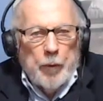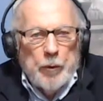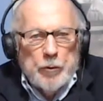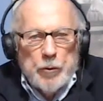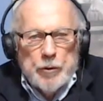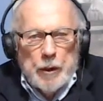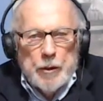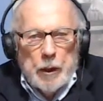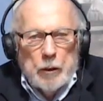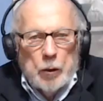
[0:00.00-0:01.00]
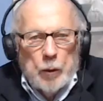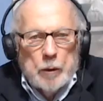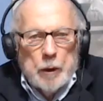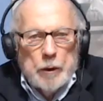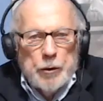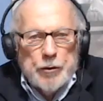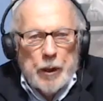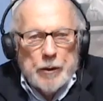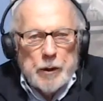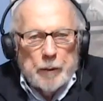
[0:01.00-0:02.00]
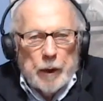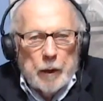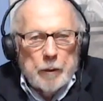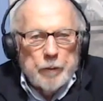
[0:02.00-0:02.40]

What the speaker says: producer says he can do it. Just say something.